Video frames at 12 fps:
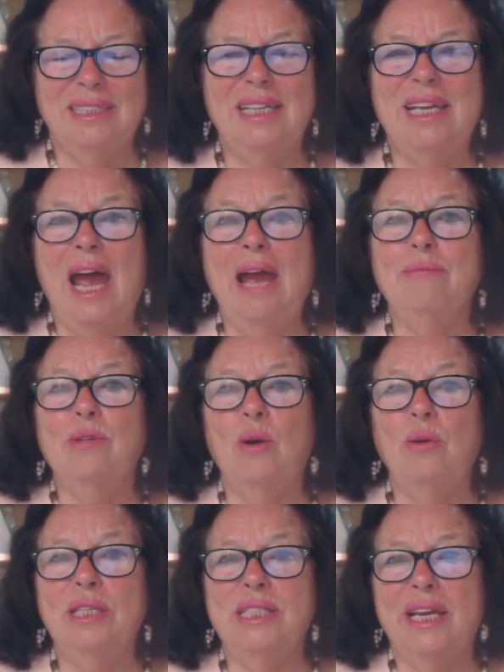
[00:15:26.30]
that I'm the
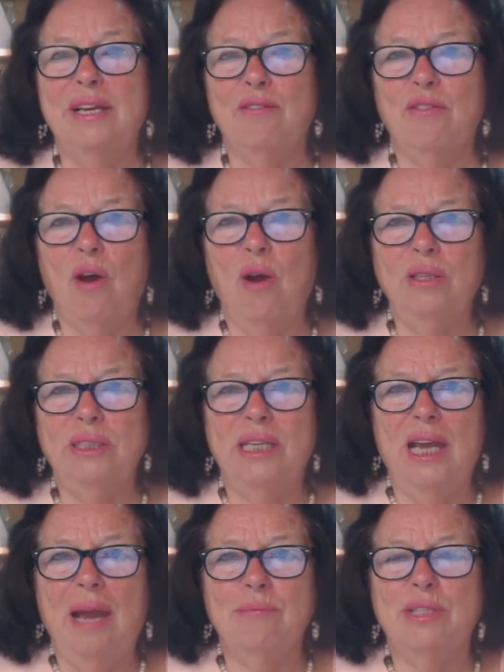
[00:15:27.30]
Holy Son of God,
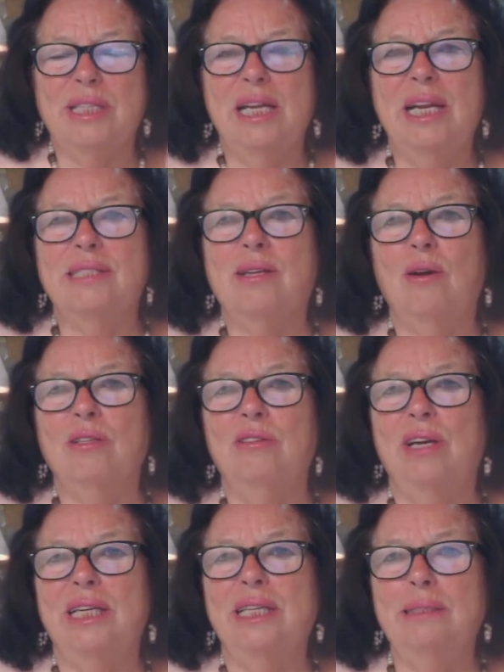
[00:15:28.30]
I'm still as God
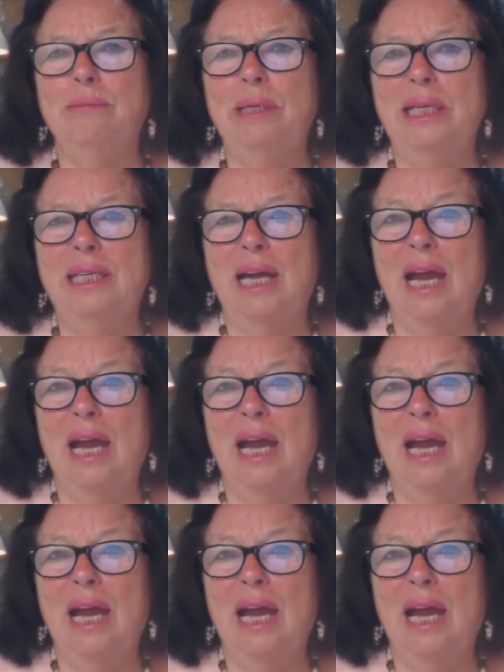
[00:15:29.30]
created me,